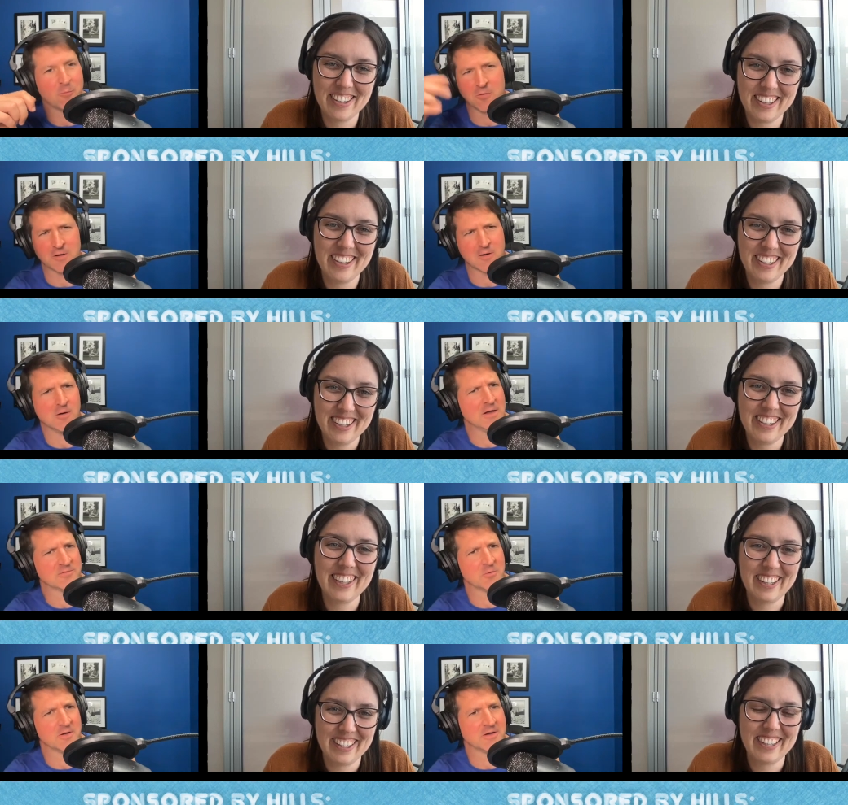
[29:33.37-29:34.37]
Speaker 1: like, oh, that's
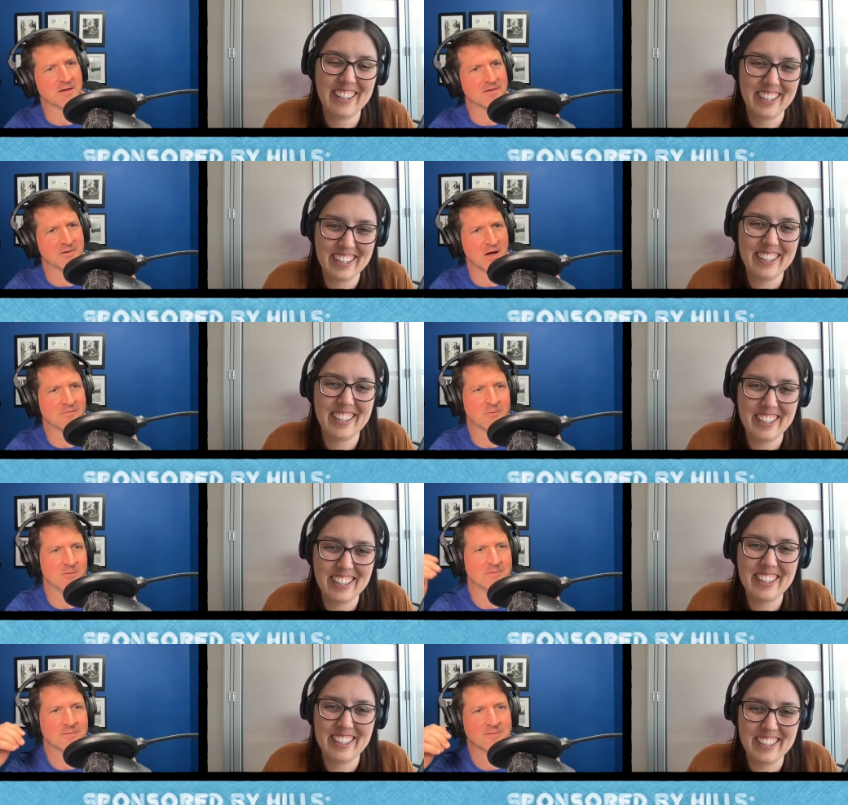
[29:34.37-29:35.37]
really a novel,
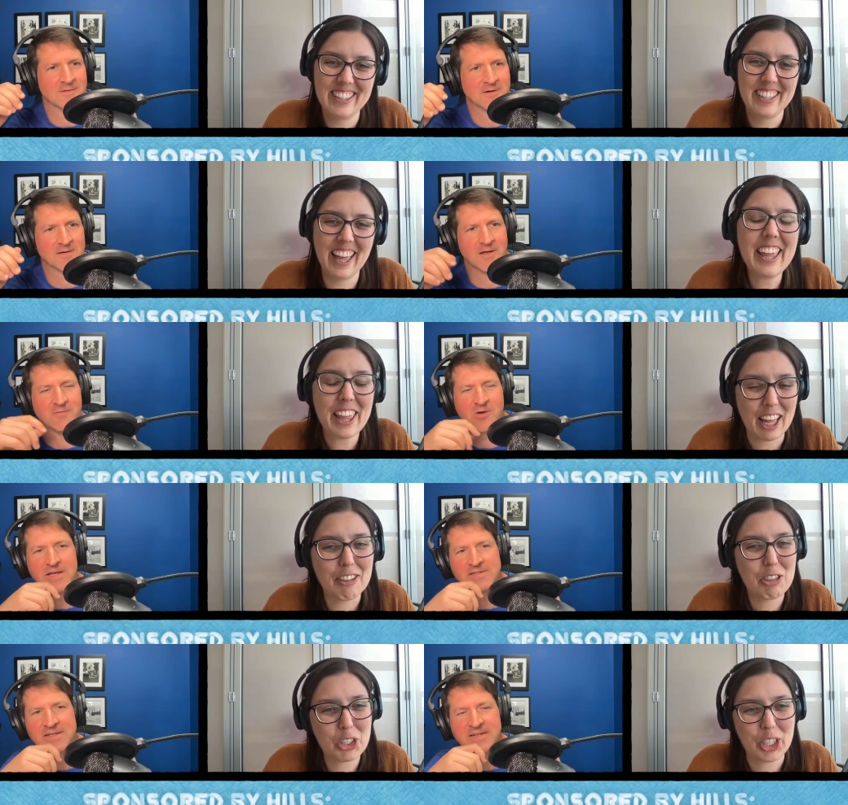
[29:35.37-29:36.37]
a novel
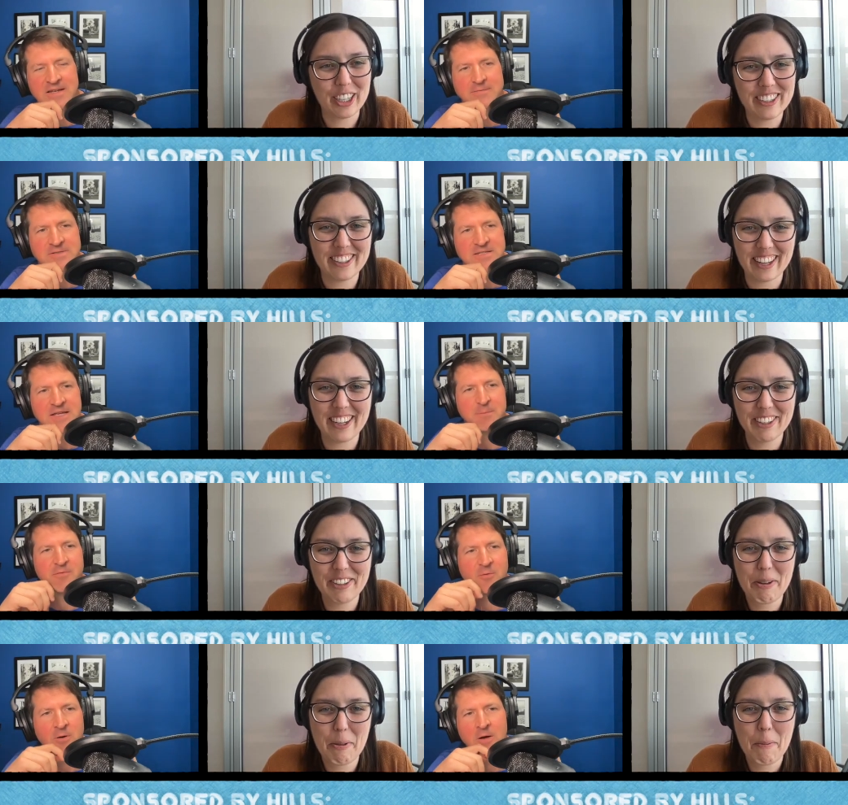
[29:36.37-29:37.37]
case, yeah, I haven't sure. seen that
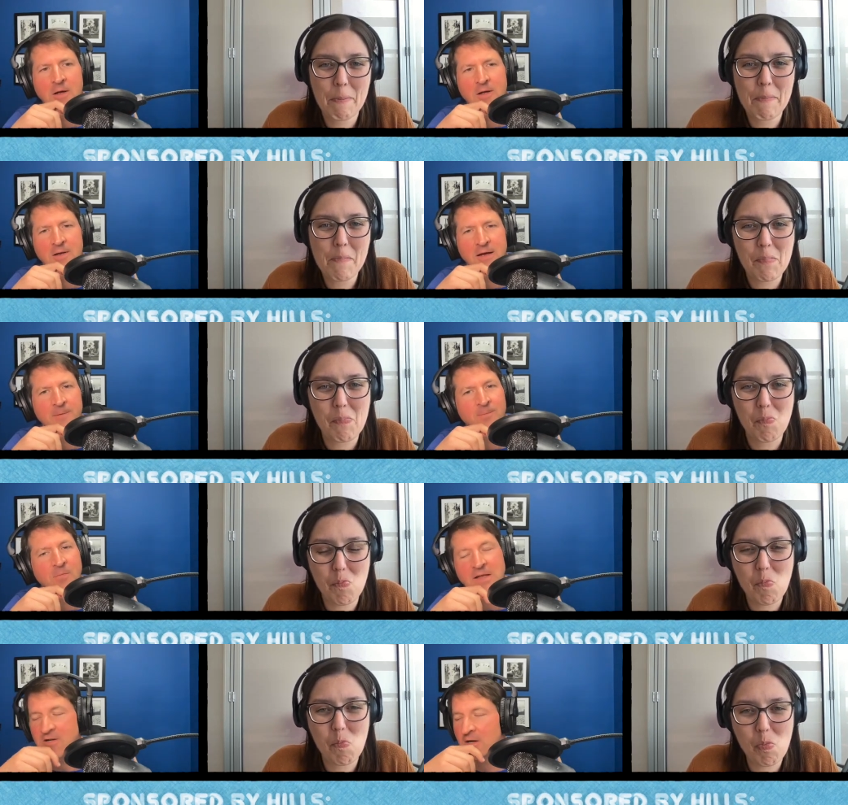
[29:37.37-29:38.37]
before. Yeah, yeah
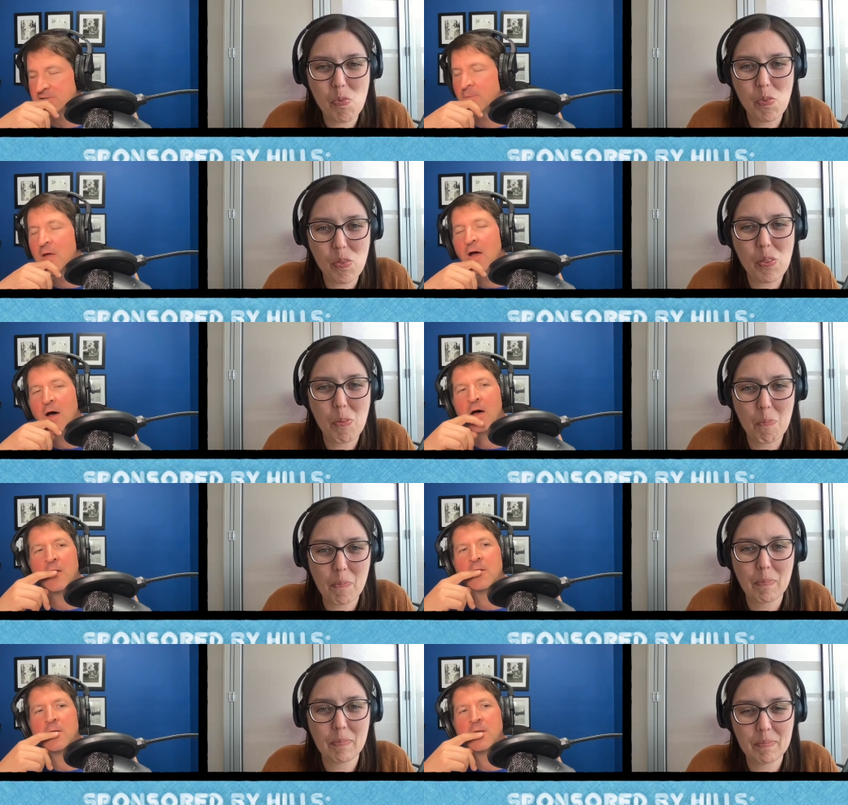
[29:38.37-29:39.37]
that's awesome. Uh,
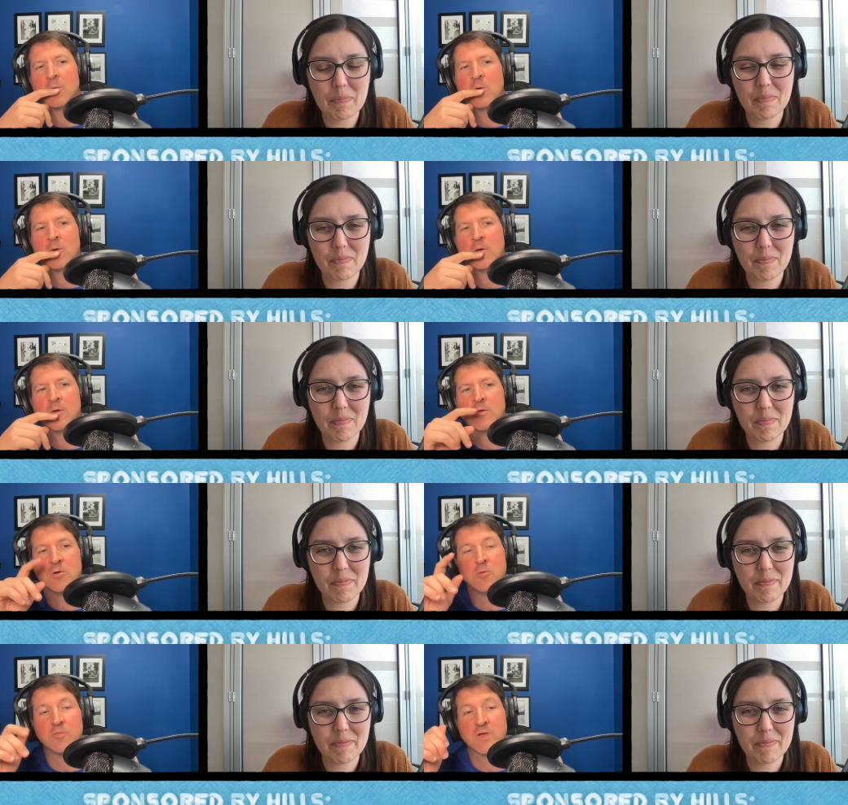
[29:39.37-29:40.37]

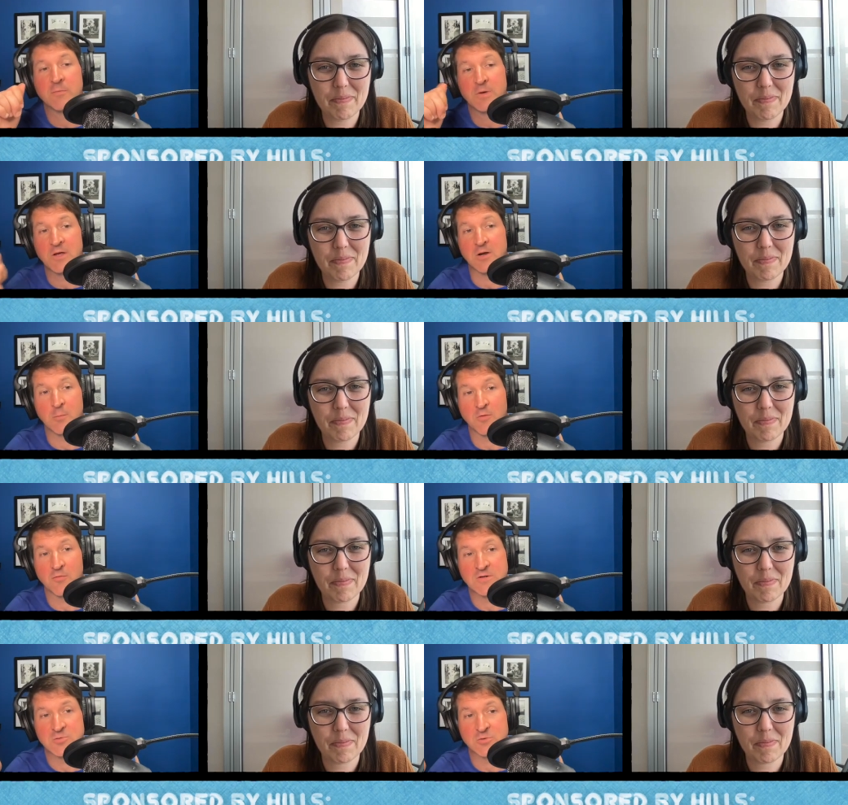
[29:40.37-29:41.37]
you've given me a number of
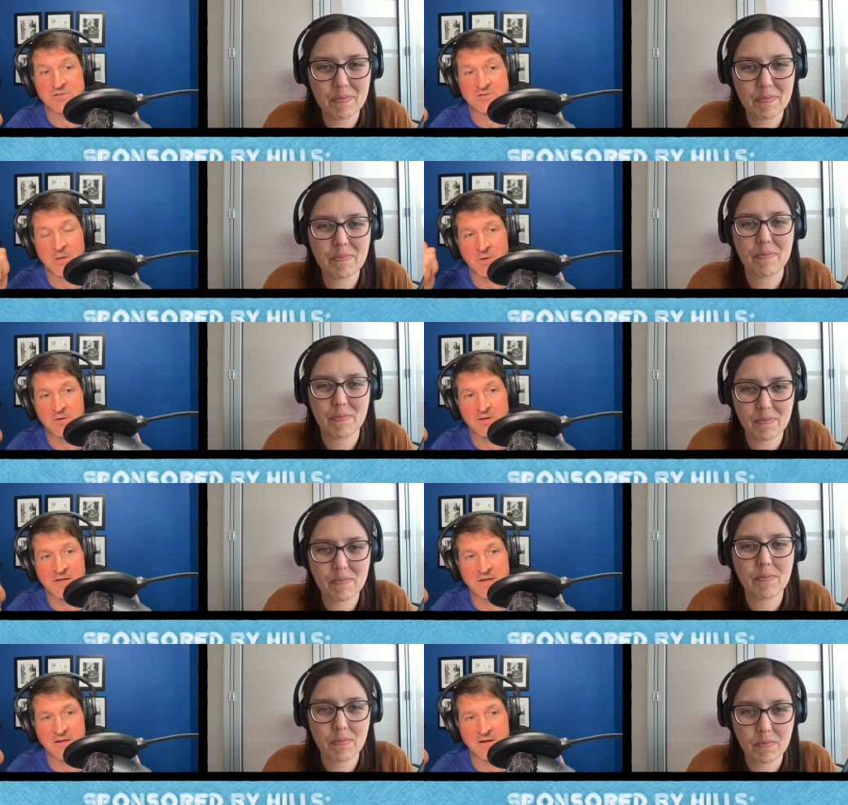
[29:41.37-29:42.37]
resources. I'm going to be
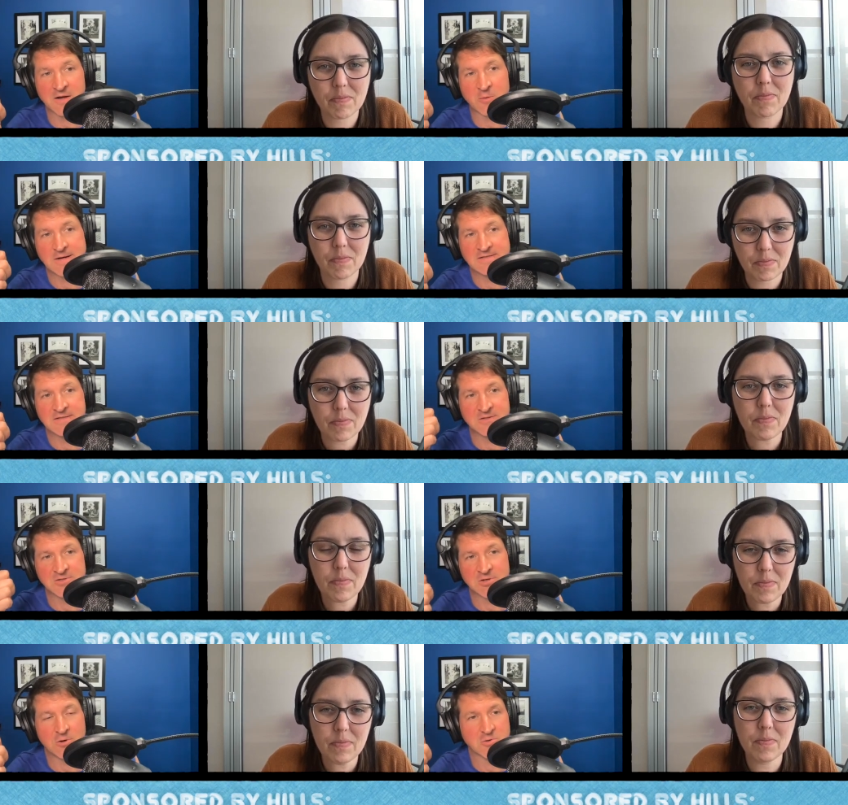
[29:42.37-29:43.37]
linking like crazy in the
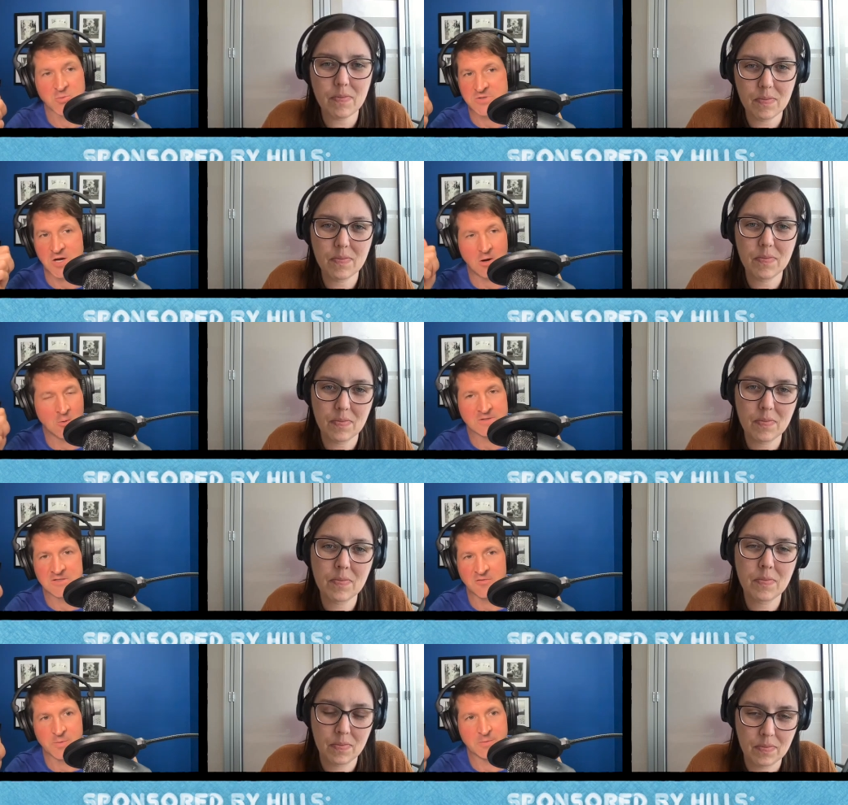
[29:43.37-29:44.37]
show notes, which I always
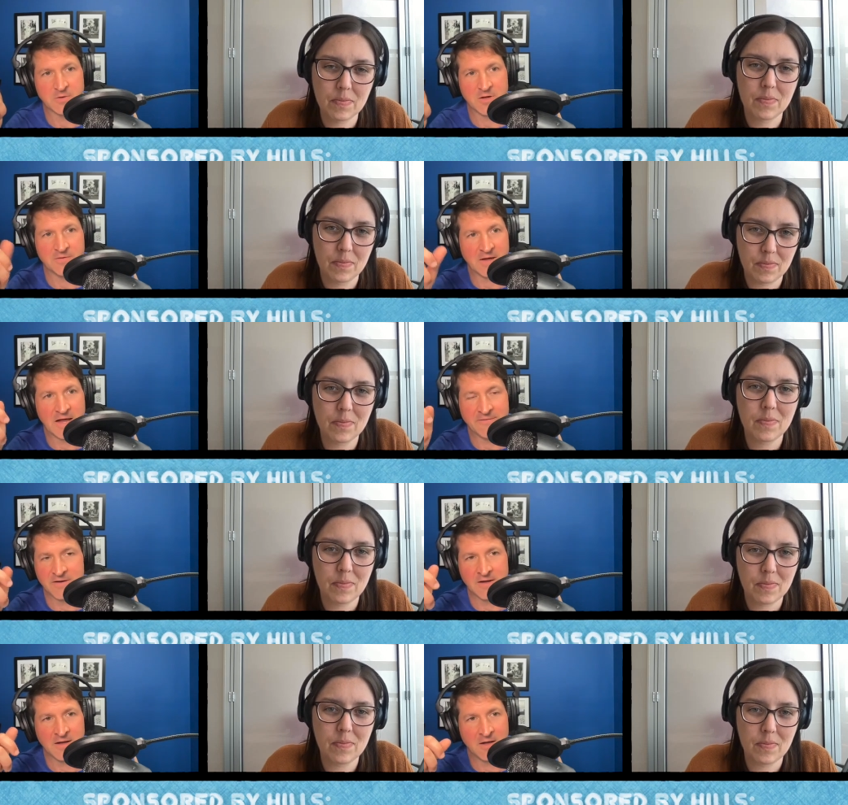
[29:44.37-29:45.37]
love. People love
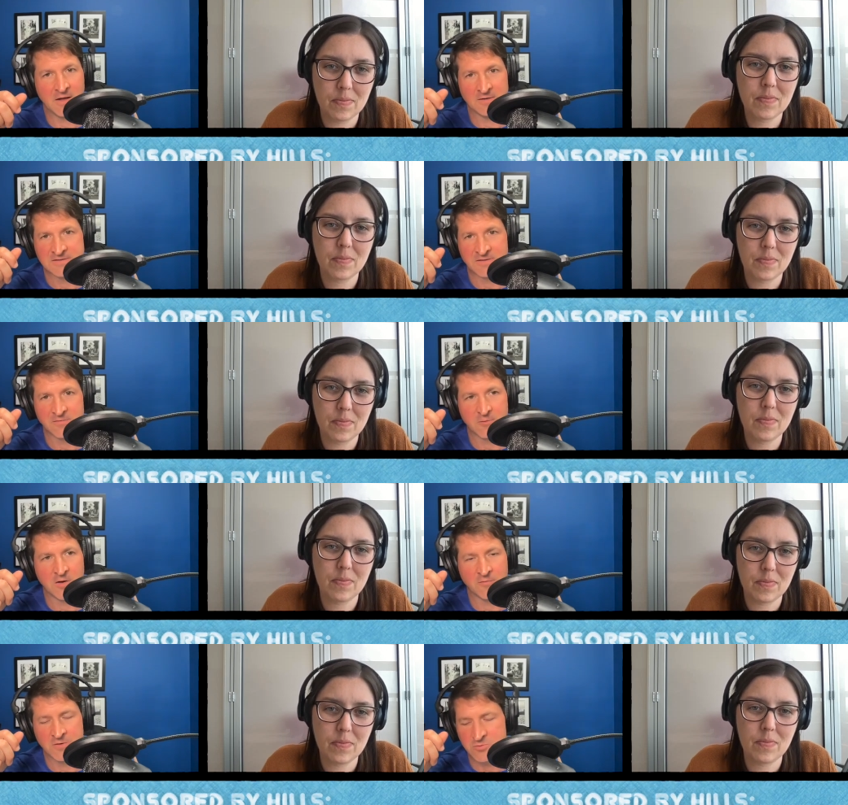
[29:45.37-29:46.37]
having uh, a list of,
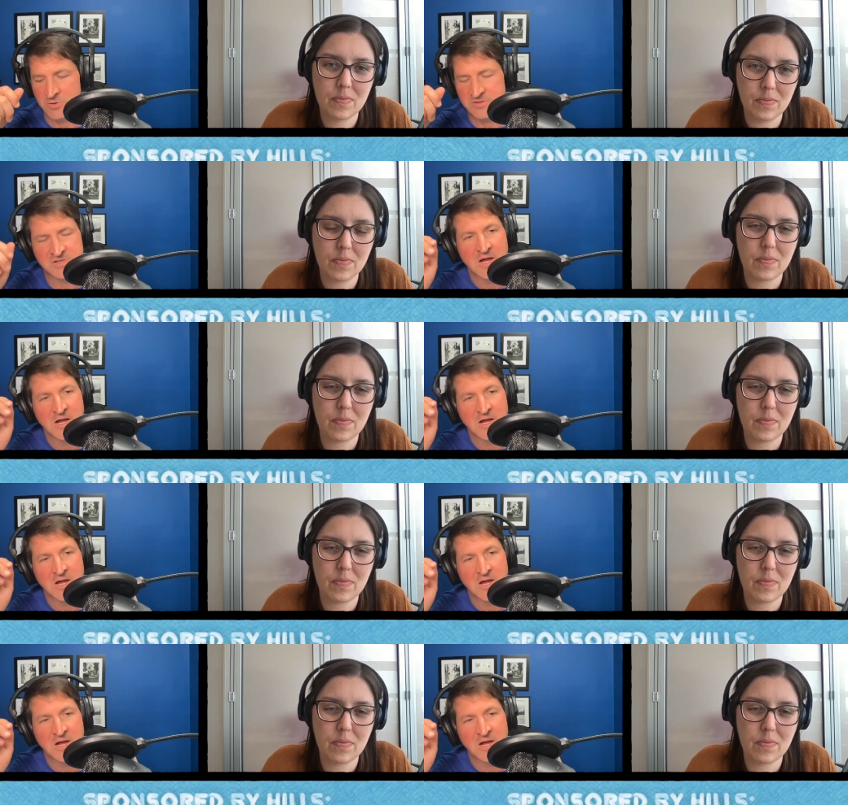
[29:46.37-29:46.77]
of resources.